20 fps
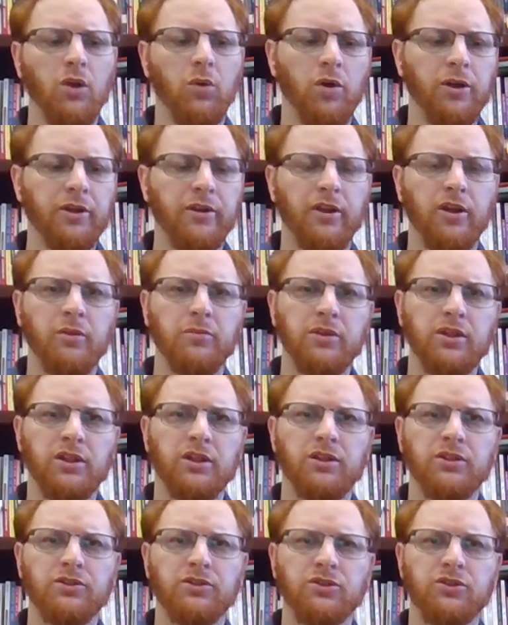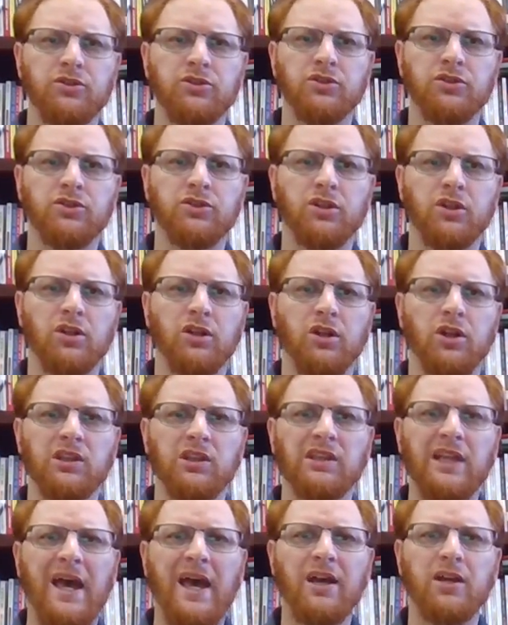One of them is just a
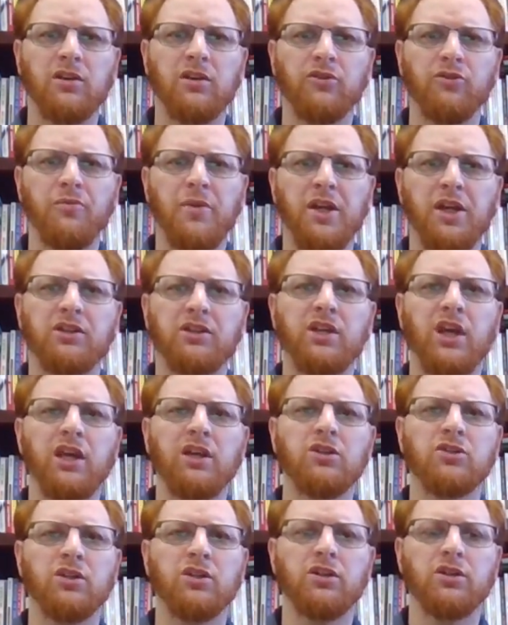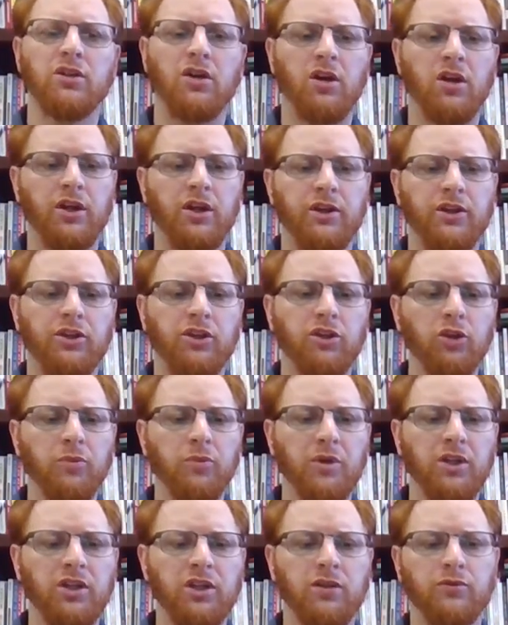lack of meditation on
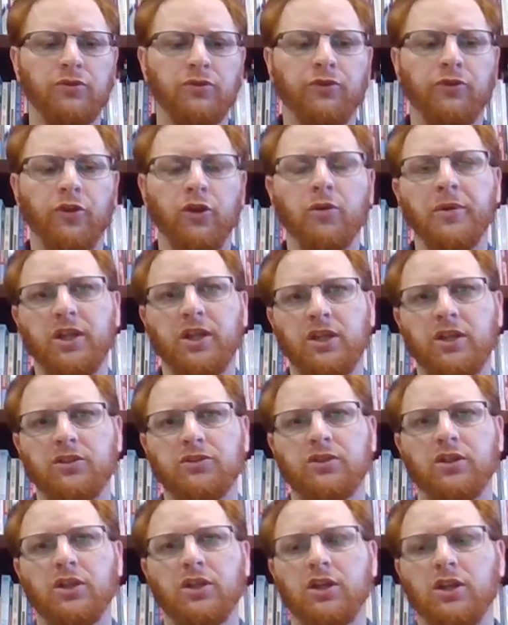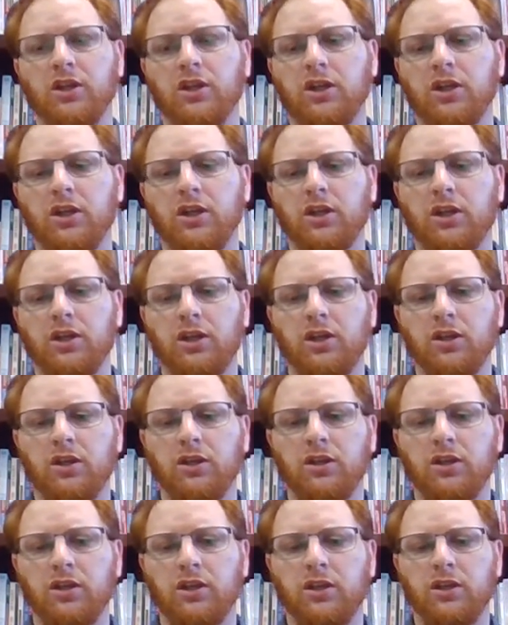human infirmities.
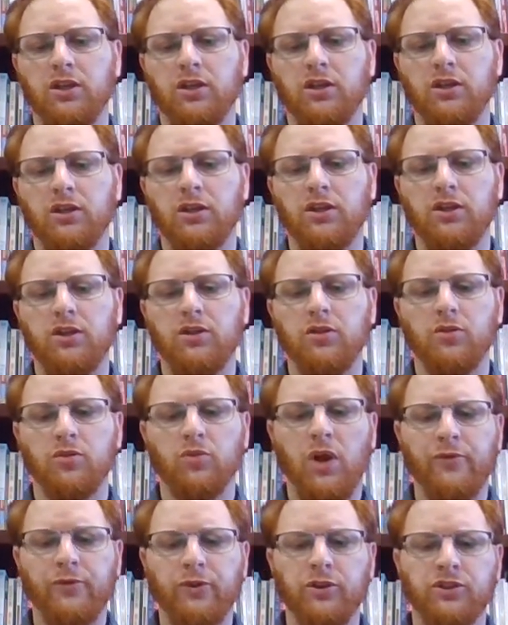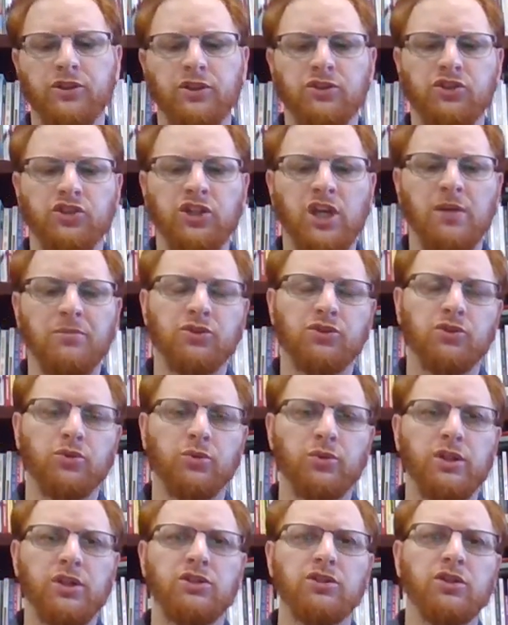He references James
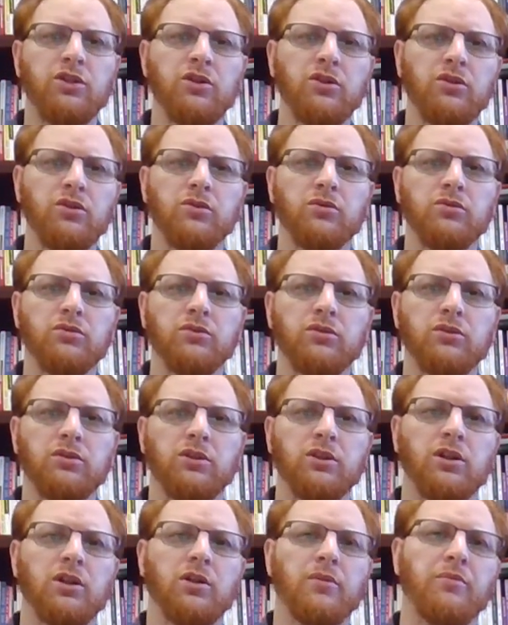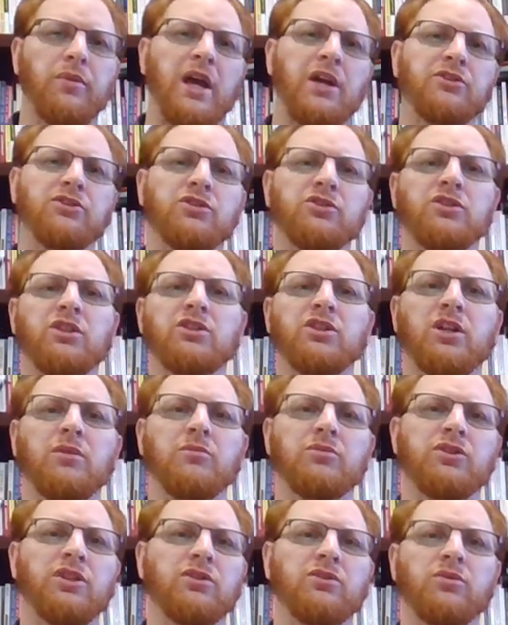3:2, passage that
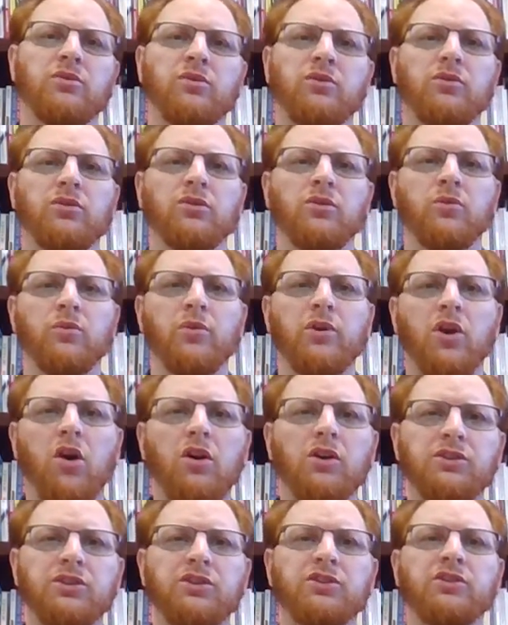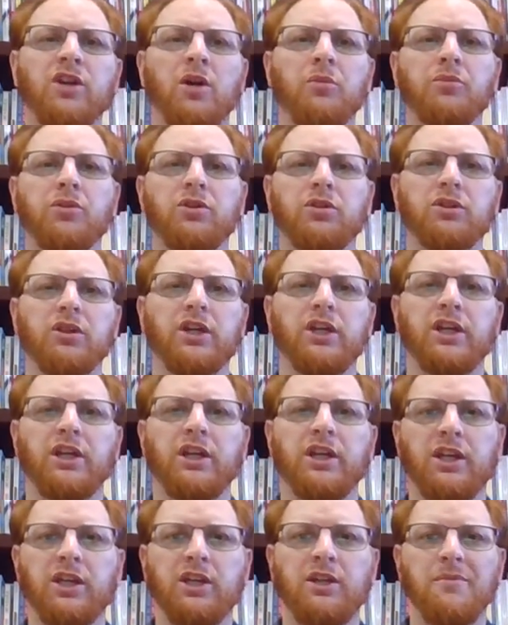James says, "We all stumble
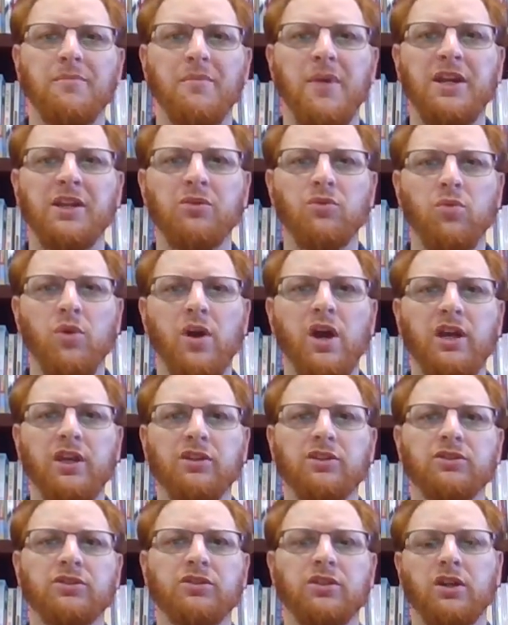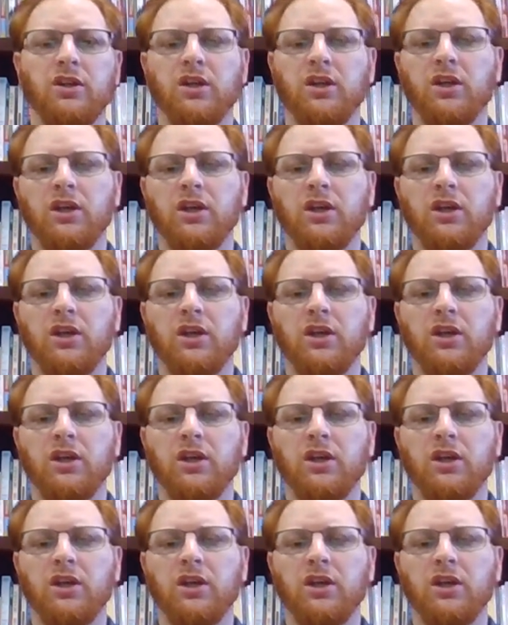in many ways."